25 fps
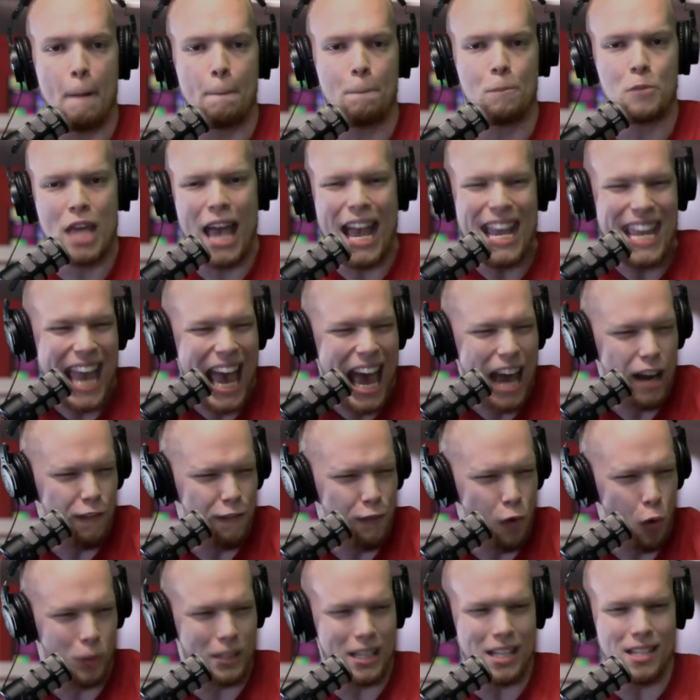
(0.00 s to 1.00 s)
Um, yeah, you had a
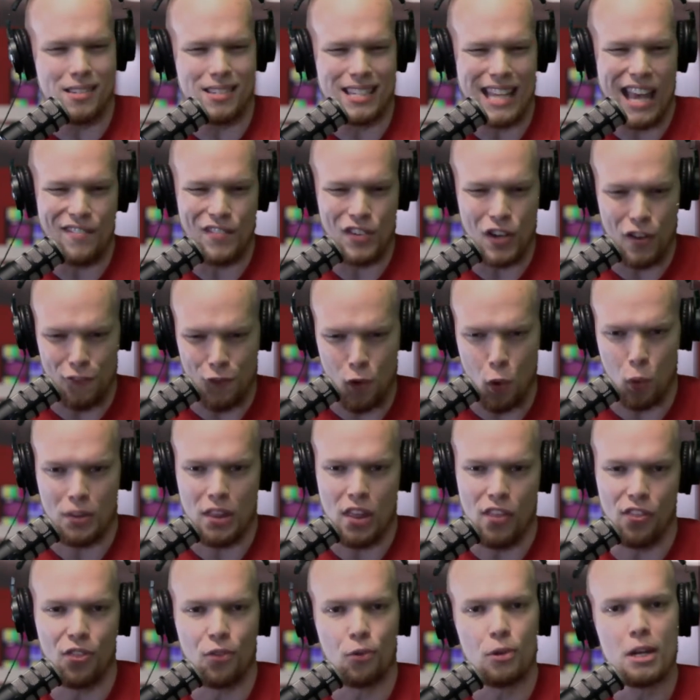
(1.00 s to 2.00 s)
fourth and seven, a fourth
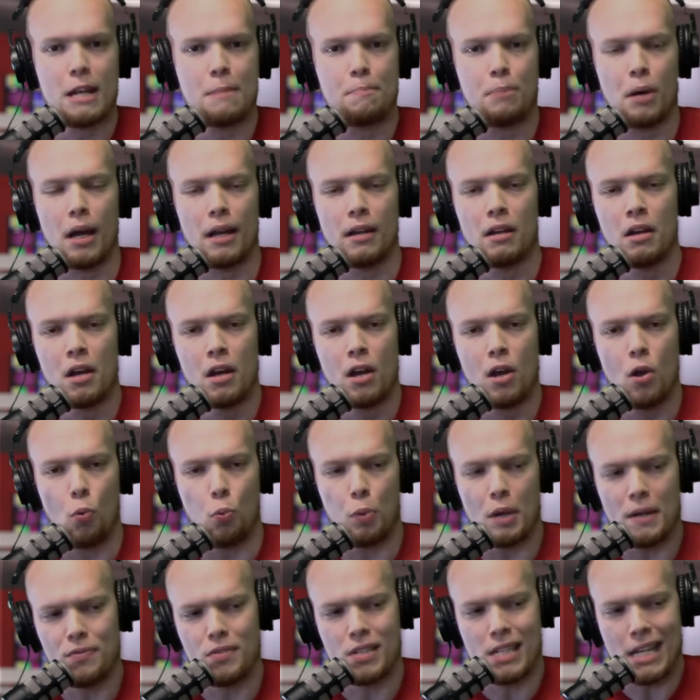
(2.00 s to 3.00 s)
and three, but
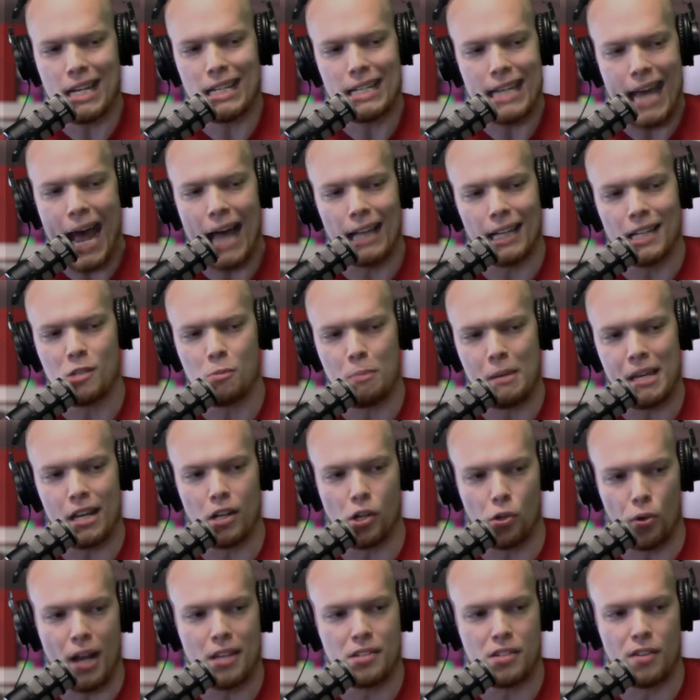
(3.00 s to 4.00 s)
we've seen Dallas be
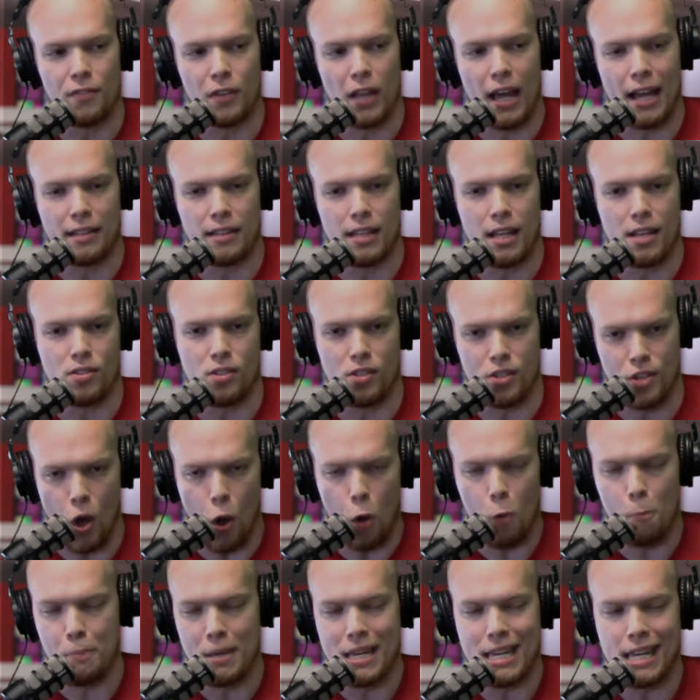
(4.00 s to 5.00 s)
aggressive like this.
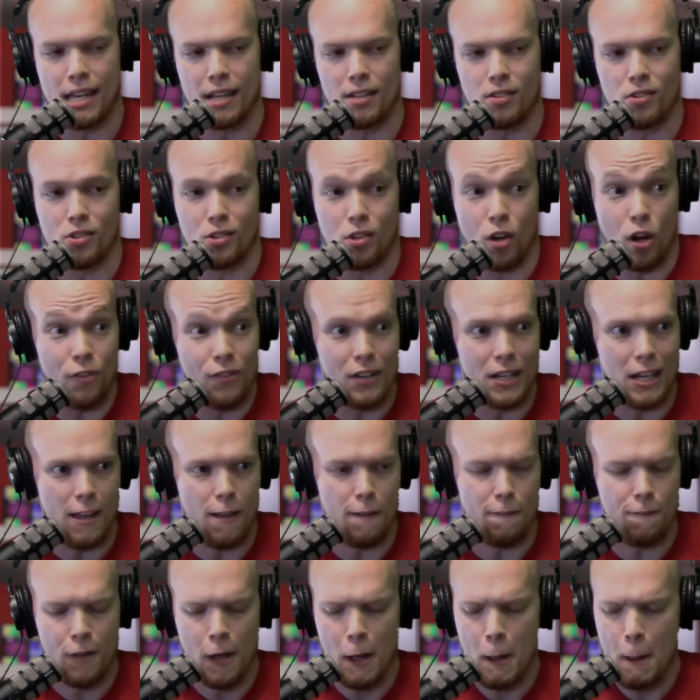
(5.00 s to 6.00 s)
Don't be
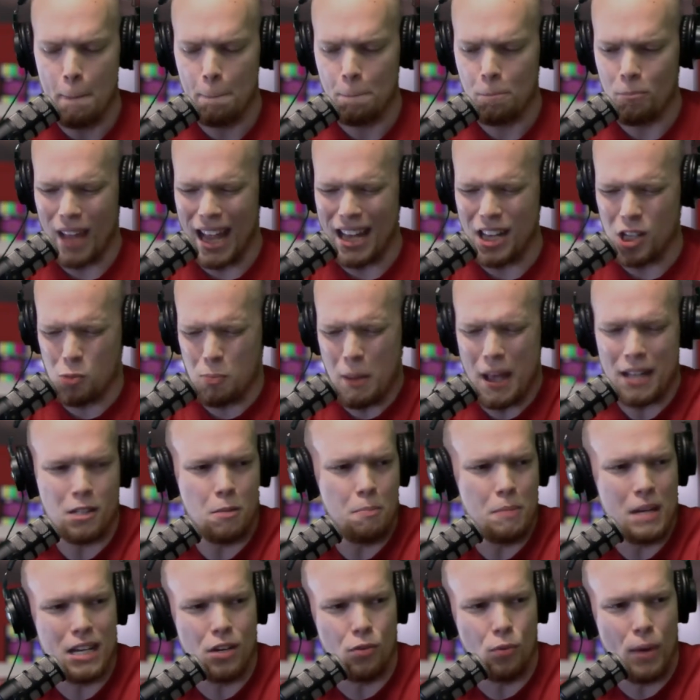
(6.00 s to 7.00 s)
conservative and expect
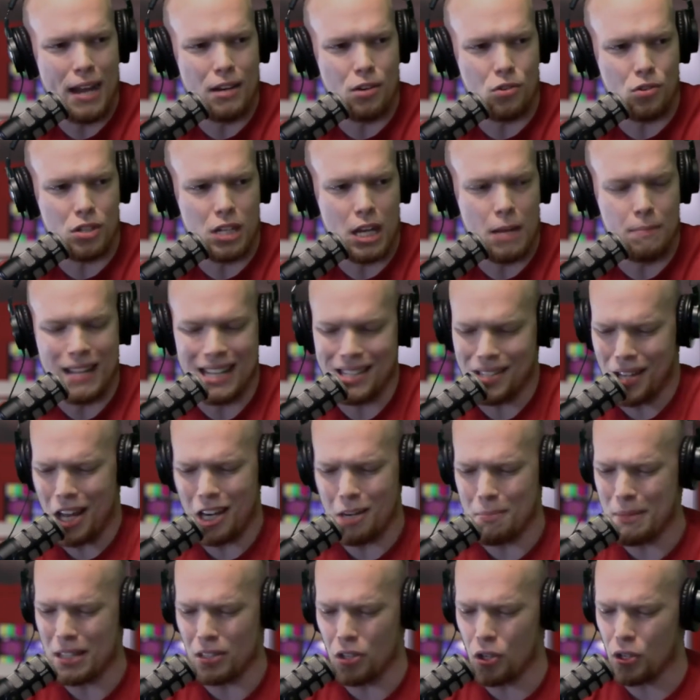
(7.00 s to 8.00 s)
to beat a Raiders team that's
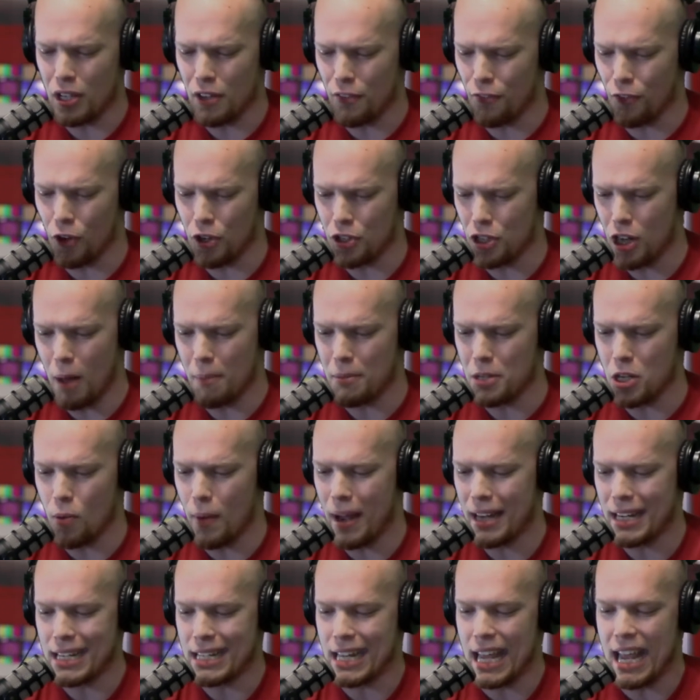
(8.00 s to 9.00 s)
going to be looking for a
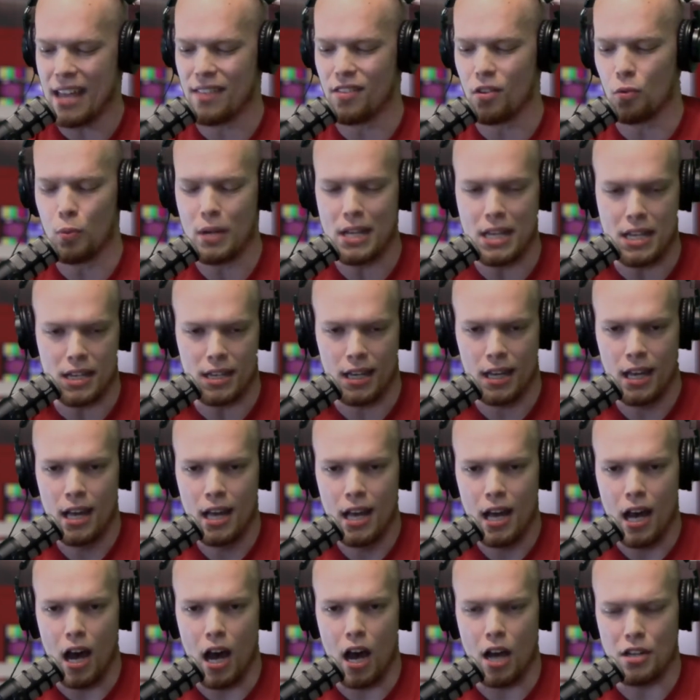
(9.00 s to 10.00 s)
W any day of the week.
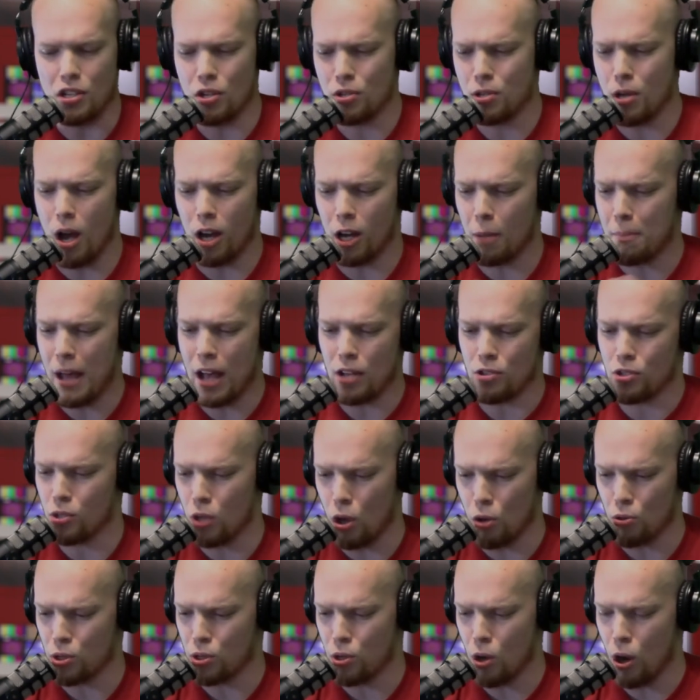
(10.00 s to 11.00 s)
Uh, you talk about
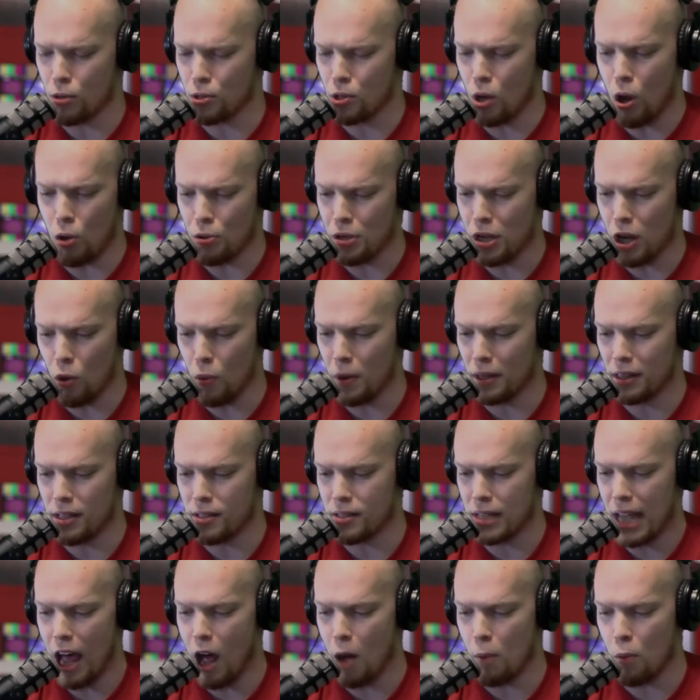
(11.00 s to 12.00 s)
slow starts all year with
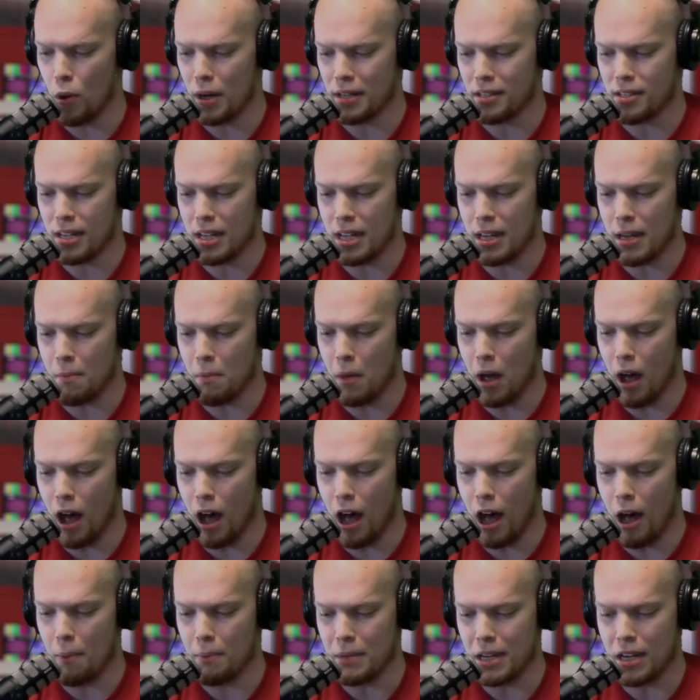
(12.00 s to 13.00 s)
this Cowboy team.
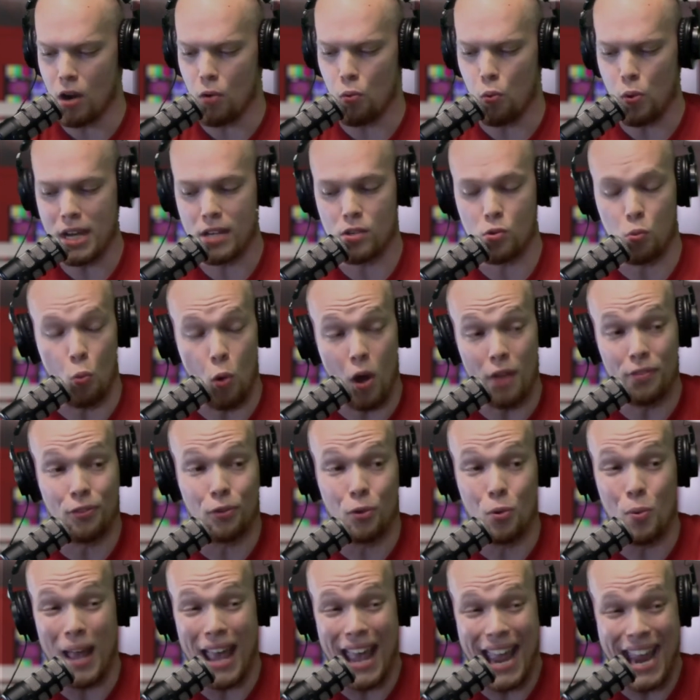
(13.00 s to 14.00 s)
Um, you know, weeks one
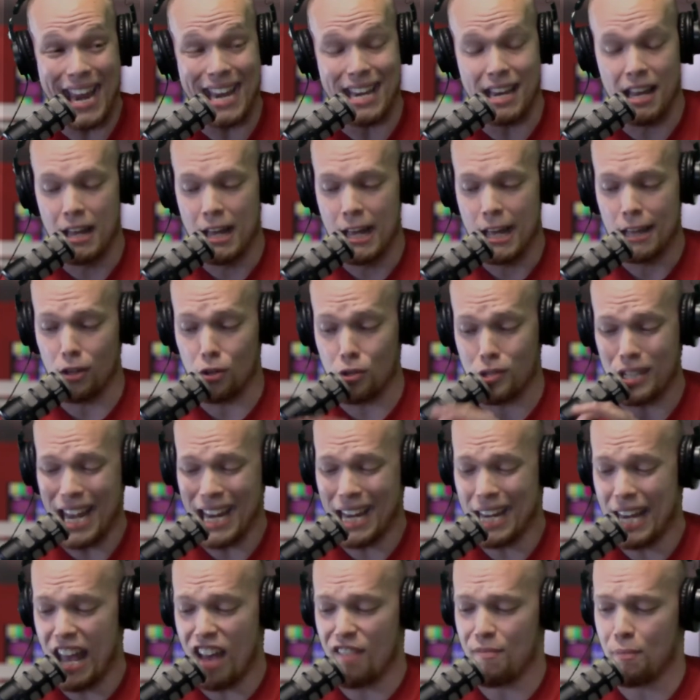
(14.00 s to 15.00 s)
through eight, their
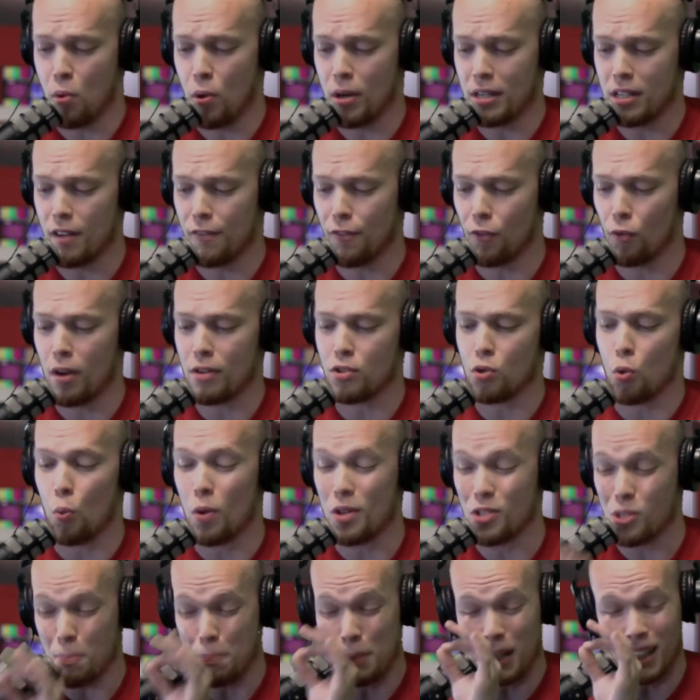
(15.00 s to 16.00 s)
second half point differential
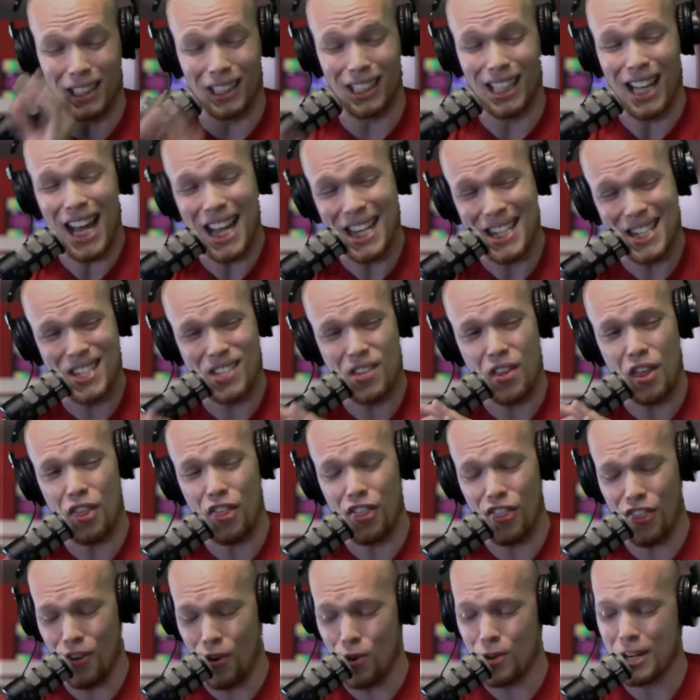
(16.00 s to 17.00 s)
was plus
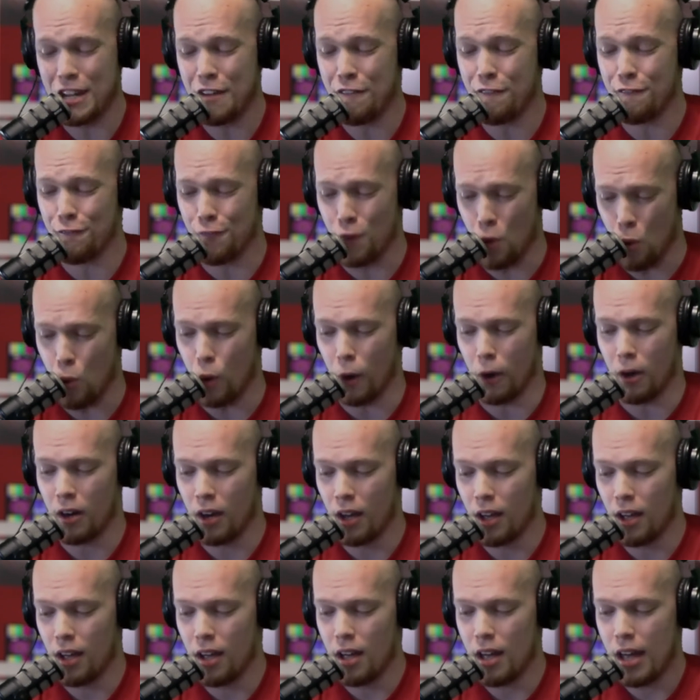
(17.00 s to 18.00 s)
34.
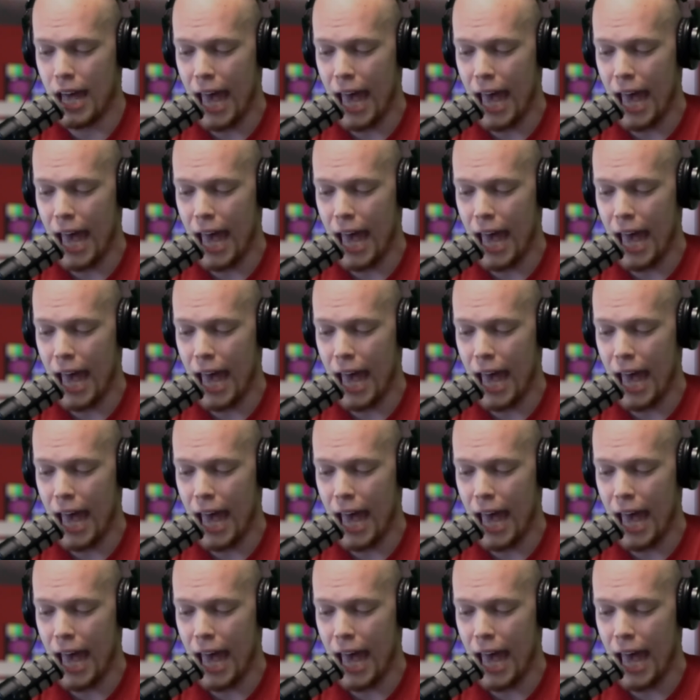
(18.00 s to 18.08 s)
